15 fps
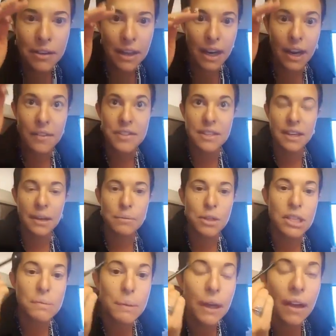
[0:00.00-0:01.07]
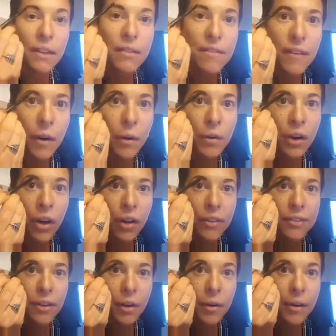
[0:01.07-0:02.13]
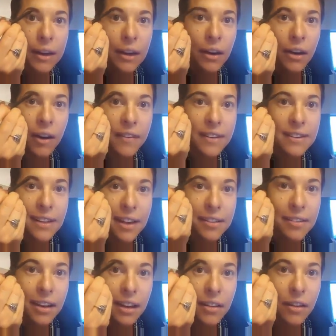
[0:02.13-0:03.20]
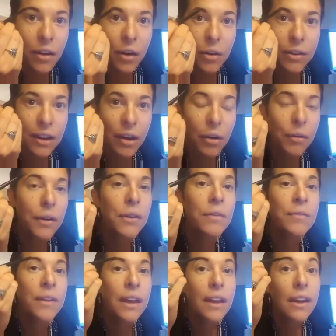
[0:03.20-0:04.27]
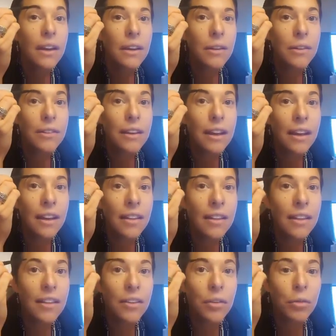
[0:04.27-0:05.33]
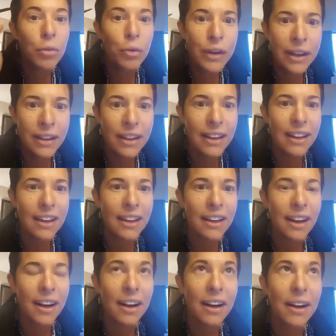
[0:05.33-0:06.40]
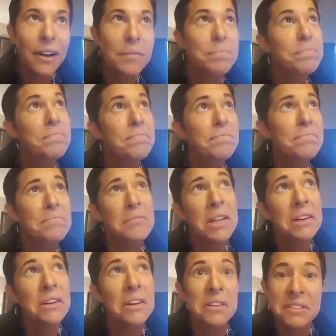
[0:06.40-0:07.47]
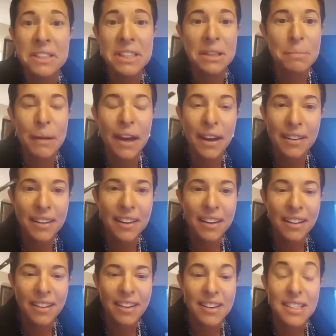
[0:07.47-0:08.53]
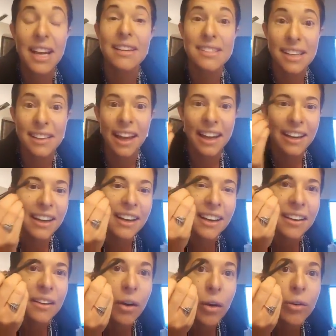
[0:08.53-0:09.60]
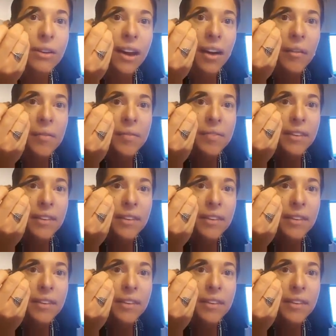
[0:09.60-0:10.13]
that I have set up just beyond the phone also here on the desk in the hotel room, using this really, I don't know, it's not bad, the desk lighting in the hotel.